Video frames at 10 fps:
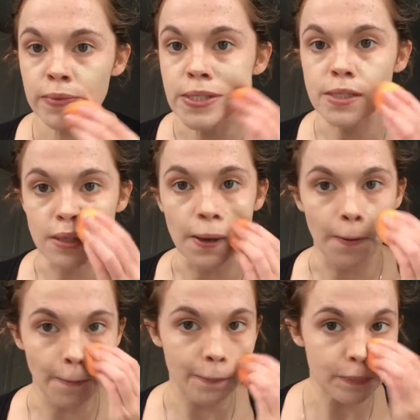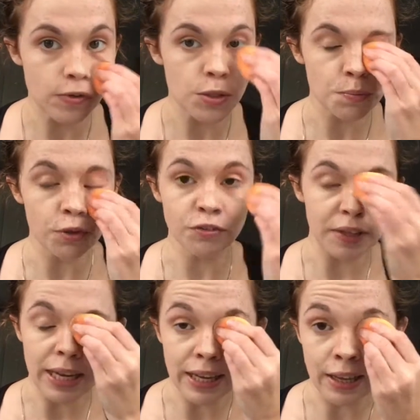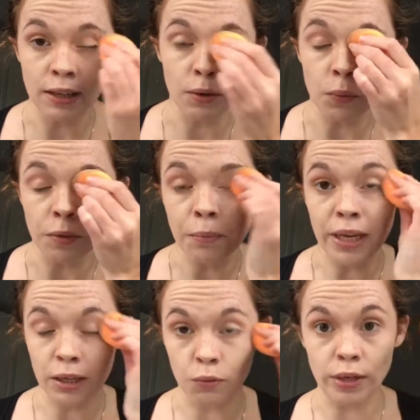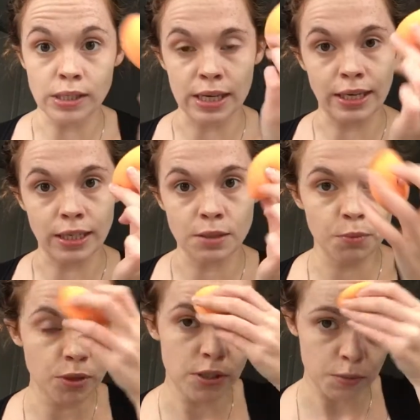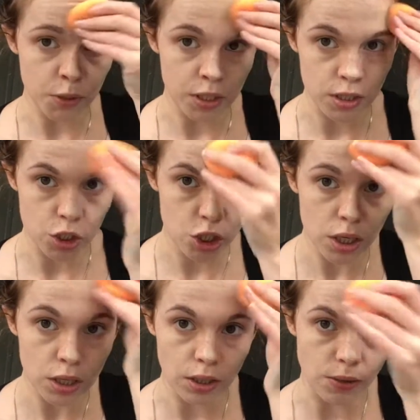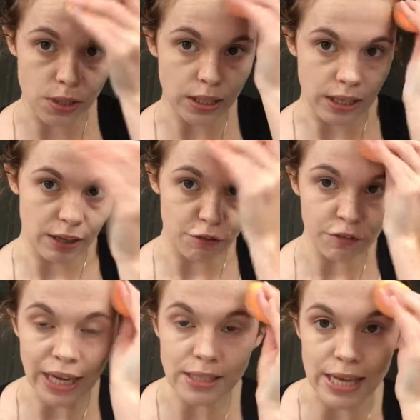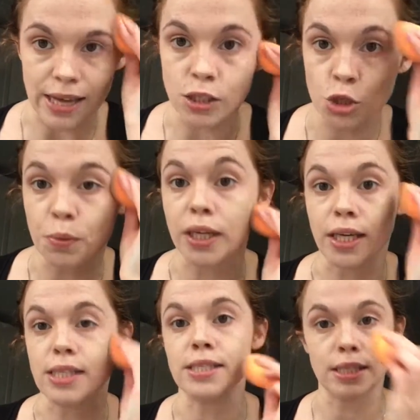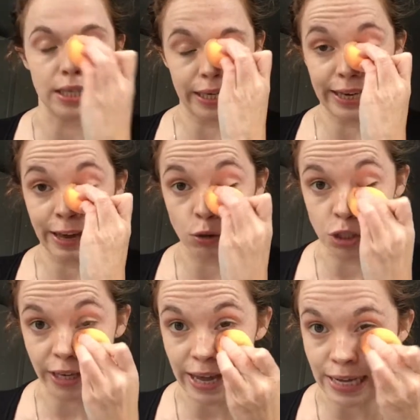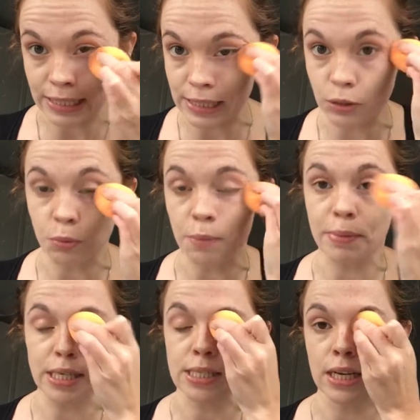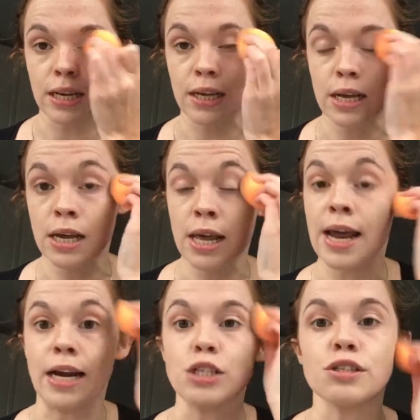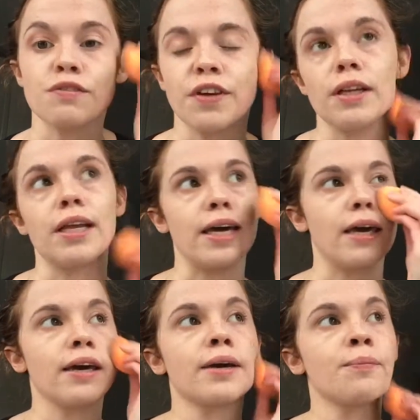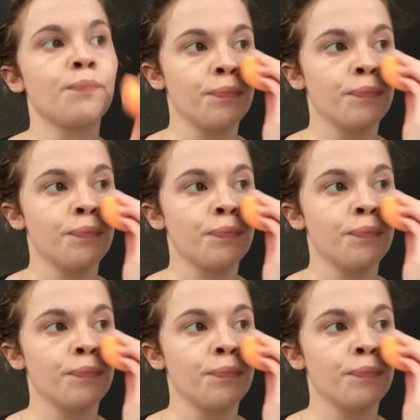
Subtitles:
So just buffing that in with my Real Techniques beauty sponge, using the flat edge because you can get under your eyes a little bit better, and I just feel like